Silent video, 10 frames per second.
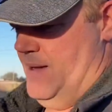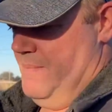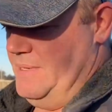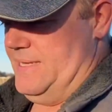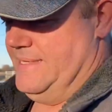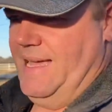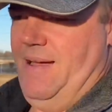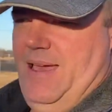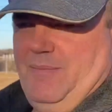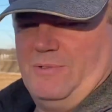but that's how
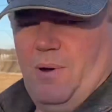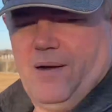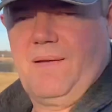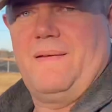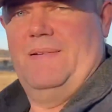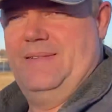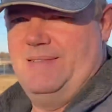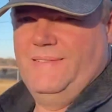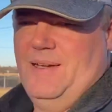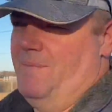animals work.
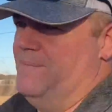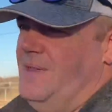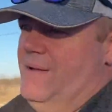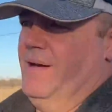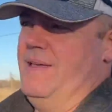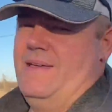So anyway,